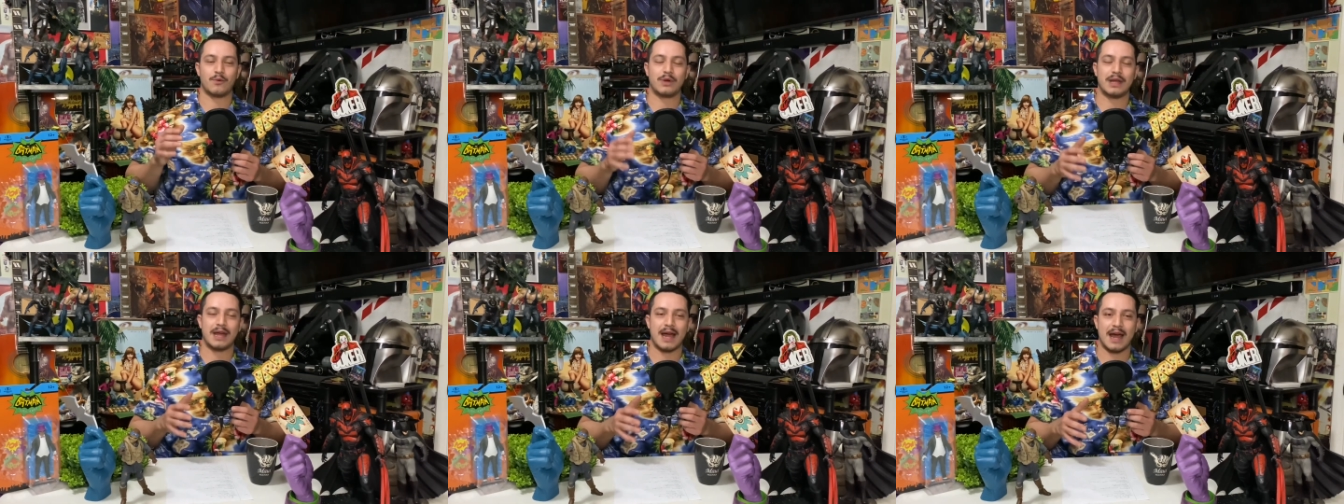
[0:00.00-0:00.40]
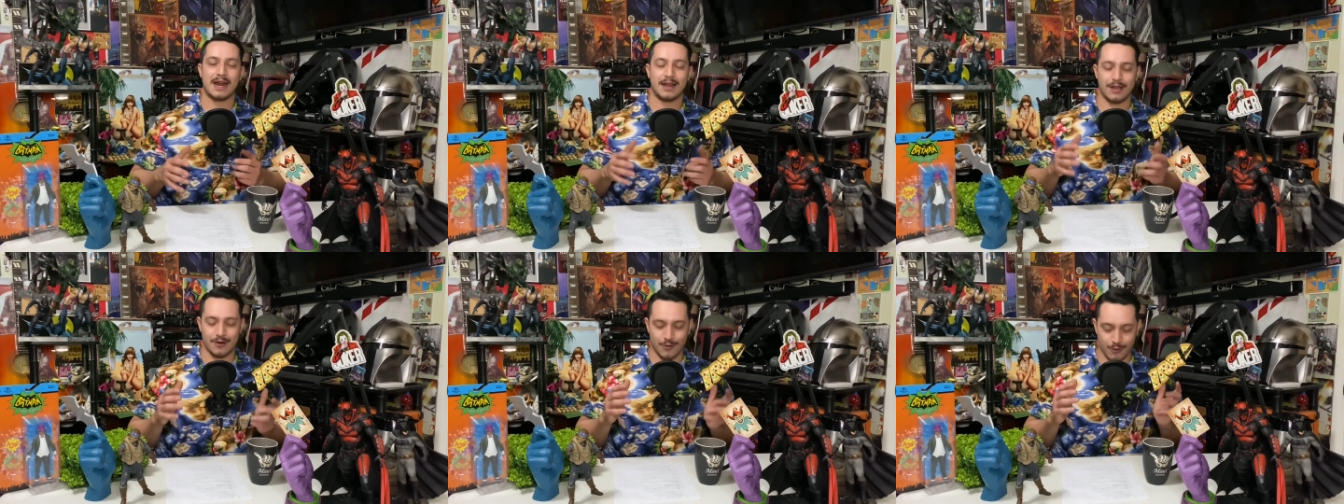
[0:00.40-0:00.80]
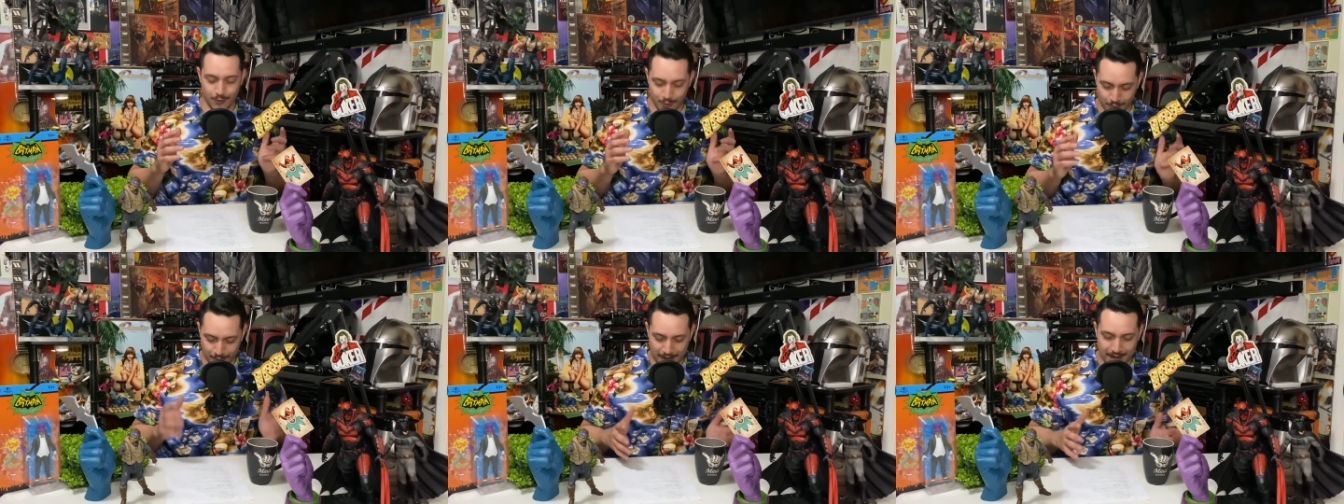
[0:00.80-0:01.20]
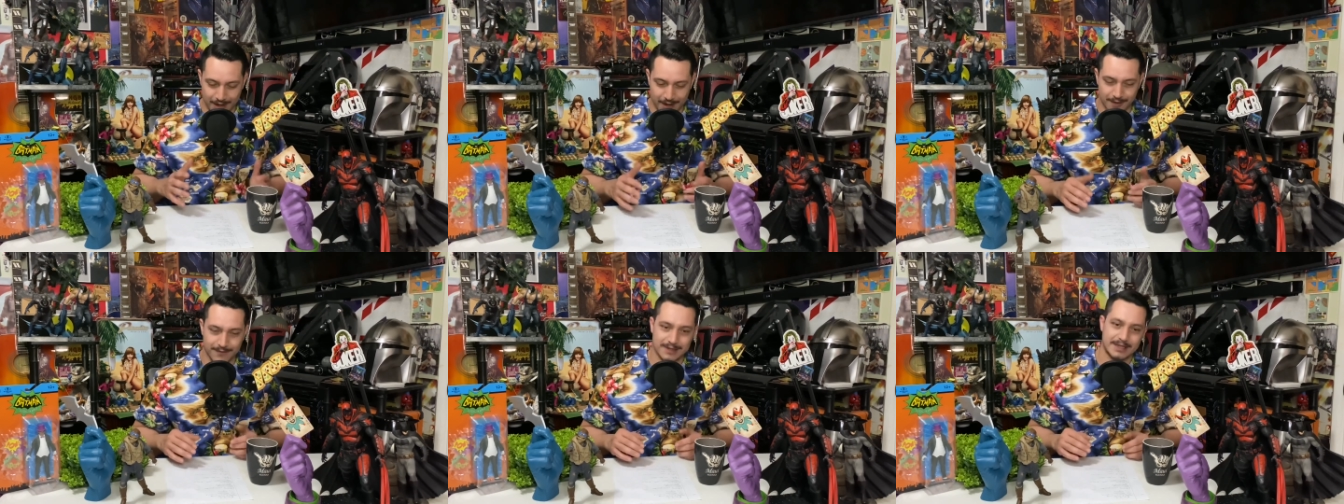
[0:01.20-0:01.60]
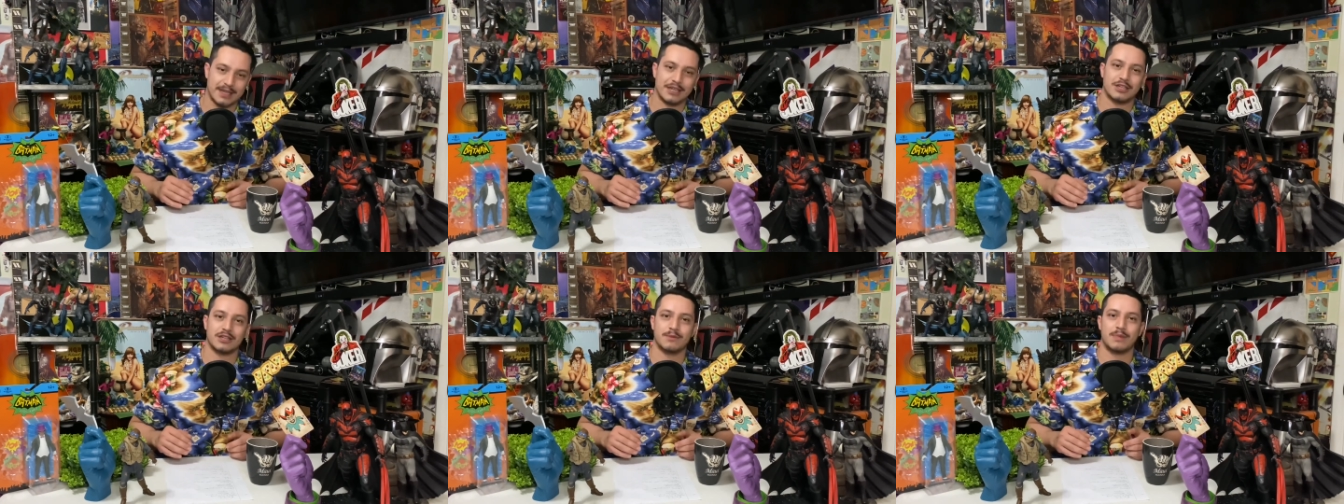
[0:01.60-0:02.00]
we had a great
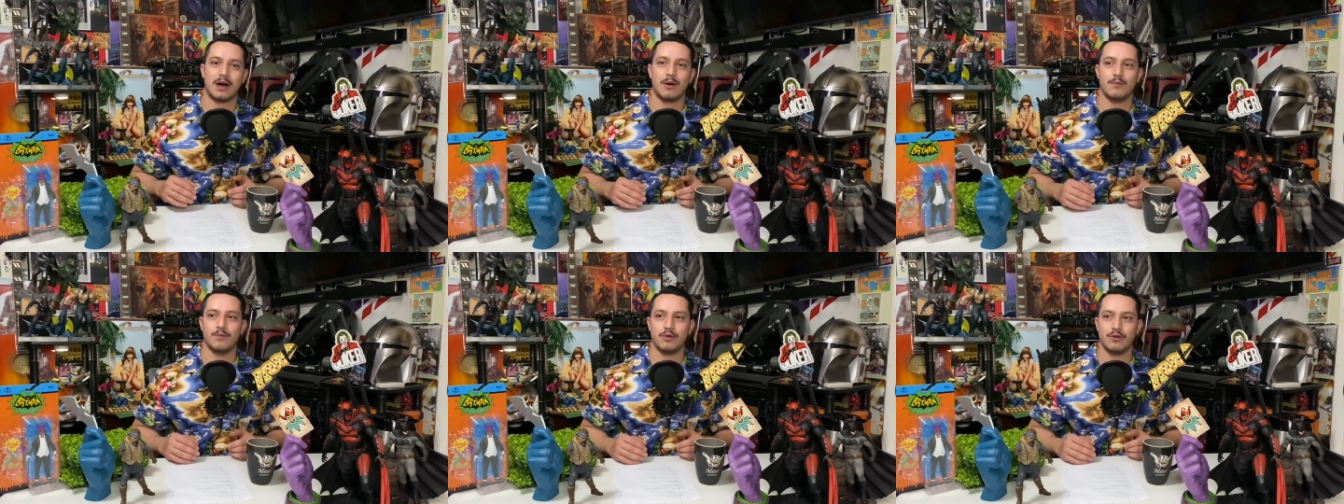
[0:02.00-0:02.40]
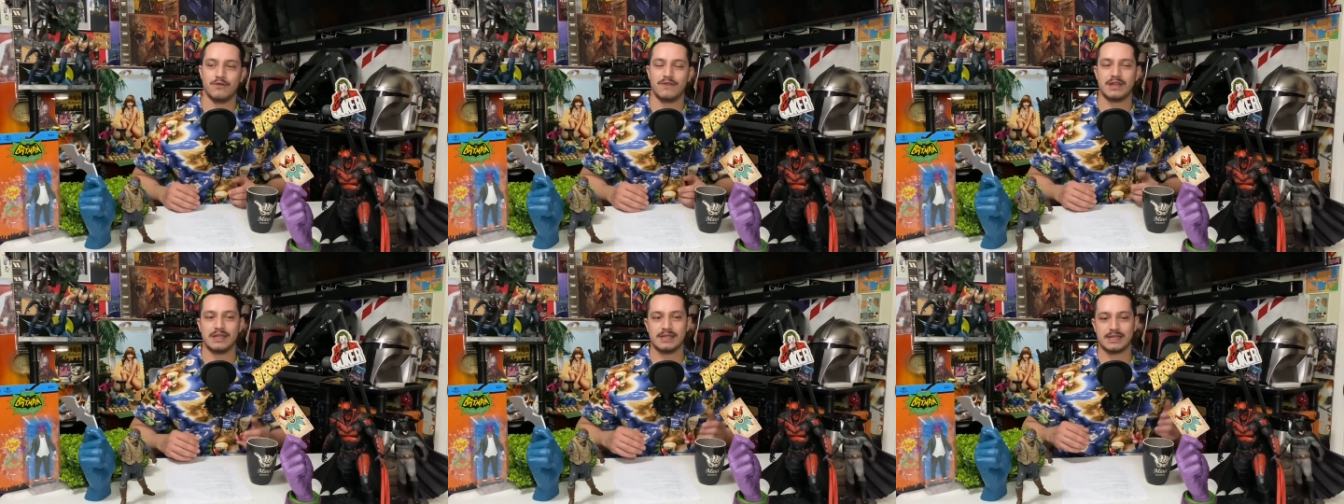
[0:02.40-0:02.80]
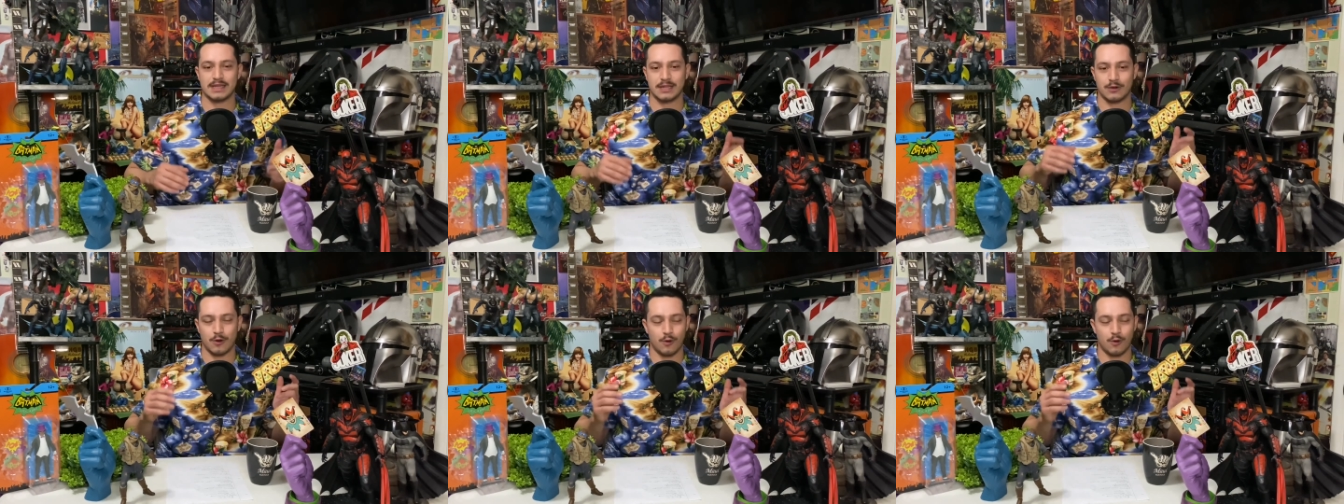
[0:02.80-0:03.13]
conversation about movies and